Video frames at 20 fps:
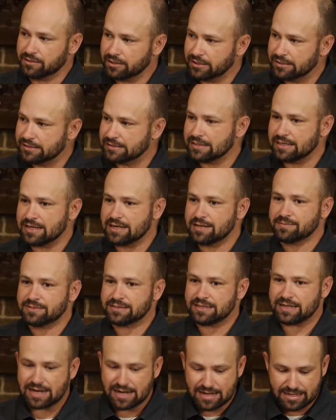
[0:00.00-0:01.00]
good
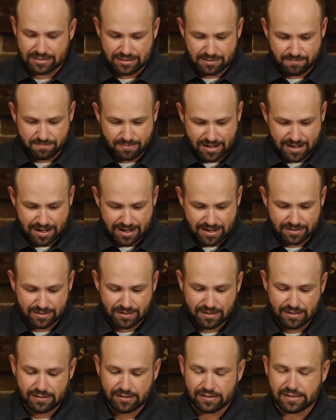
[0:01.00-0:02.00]
times and in bad,
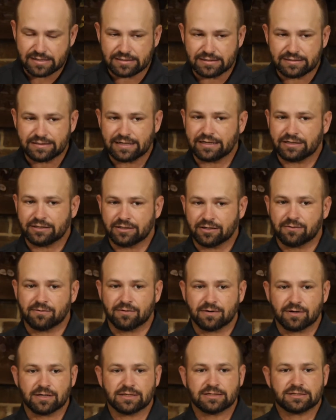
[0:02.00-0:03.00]
and then they go
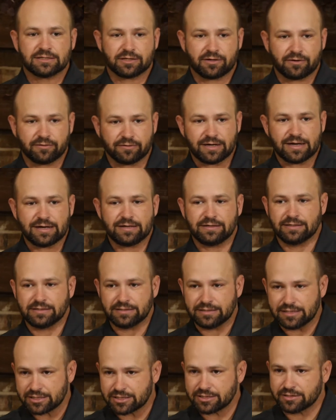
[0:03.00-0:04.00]
on to create
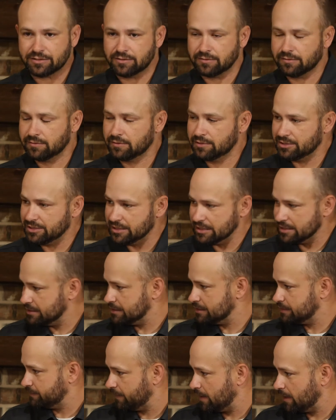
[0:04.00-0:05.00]
additional
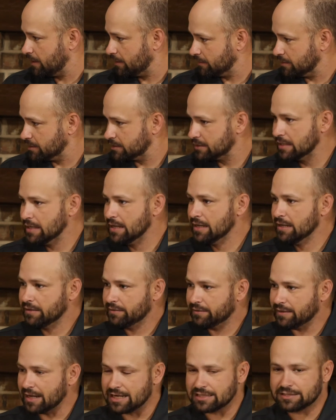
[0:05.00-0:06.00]
Jesus followers.
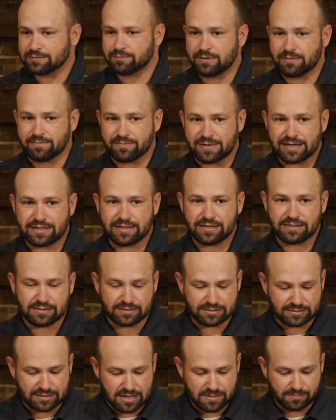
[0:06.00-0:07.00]
That's what making
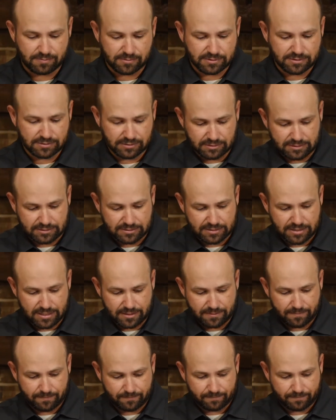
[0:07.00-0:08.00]
disciples looks like.